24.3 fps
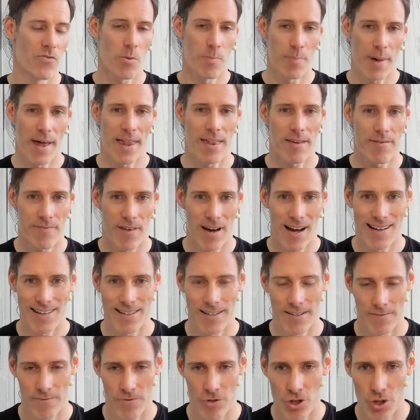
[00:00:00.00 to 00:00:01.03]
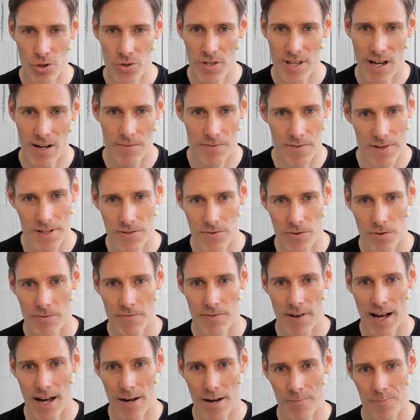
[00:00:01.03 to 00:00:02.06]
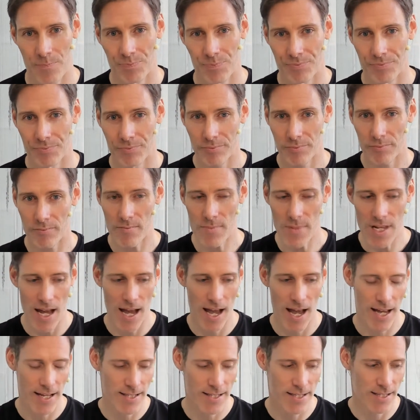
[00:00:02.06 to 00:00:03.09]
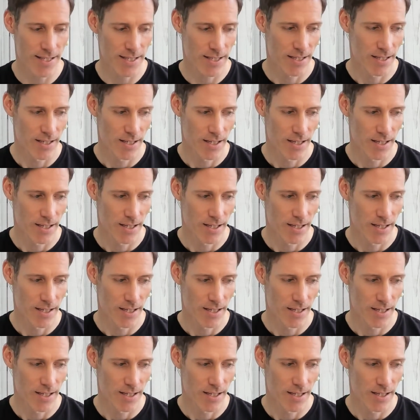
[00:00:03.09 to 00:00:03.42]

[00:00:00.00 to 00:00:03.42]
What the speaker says: belly fat, reduce that visceral fat, and